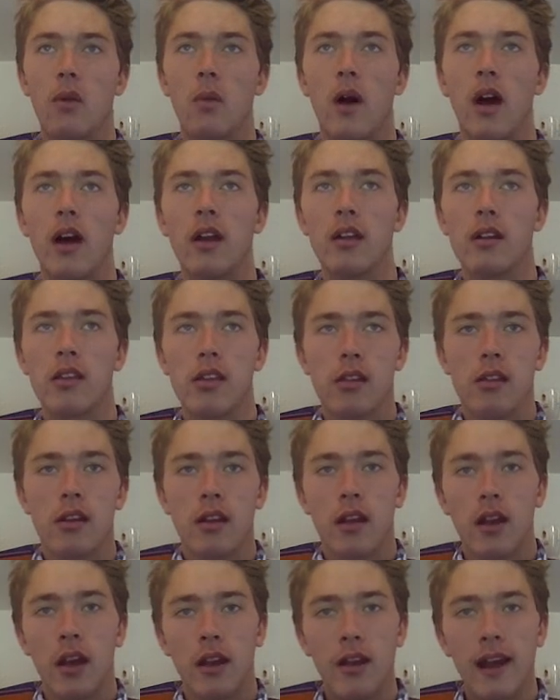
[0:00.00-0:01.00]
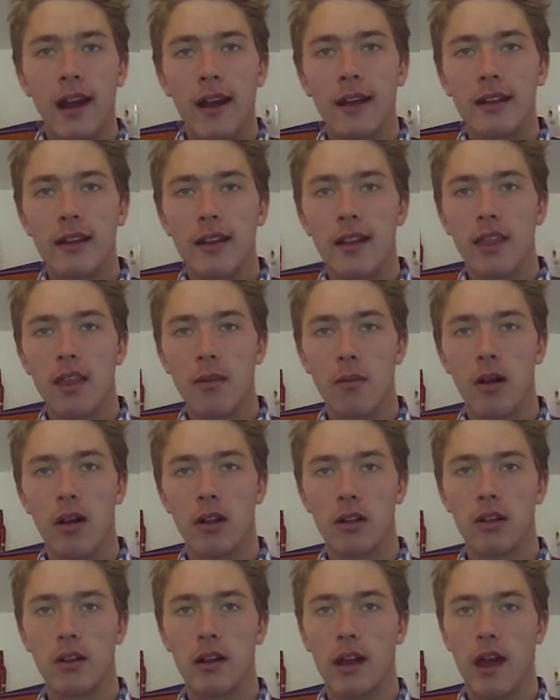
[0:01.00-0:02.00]
what is connecting them all
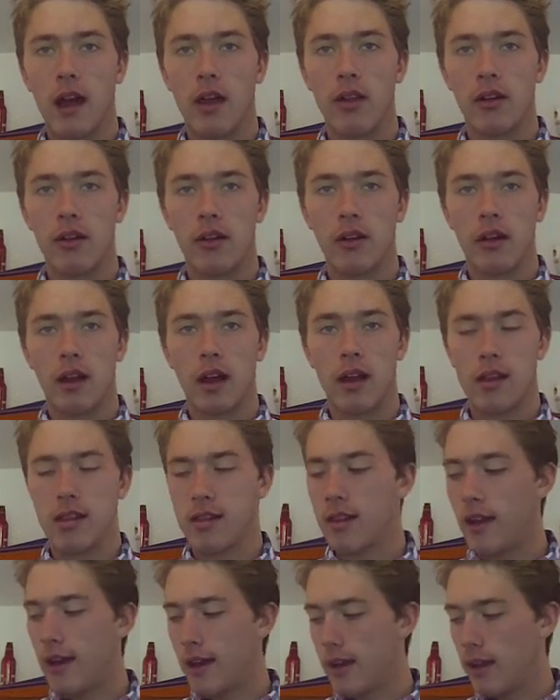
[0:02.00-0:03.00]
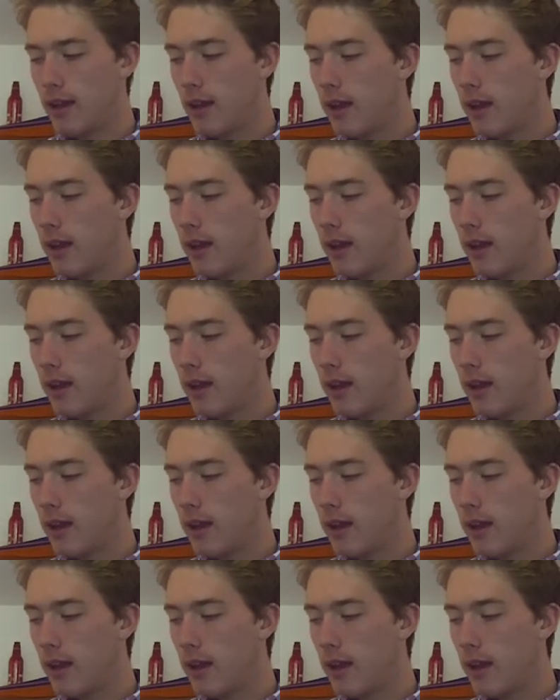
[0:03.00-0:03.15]
together as that.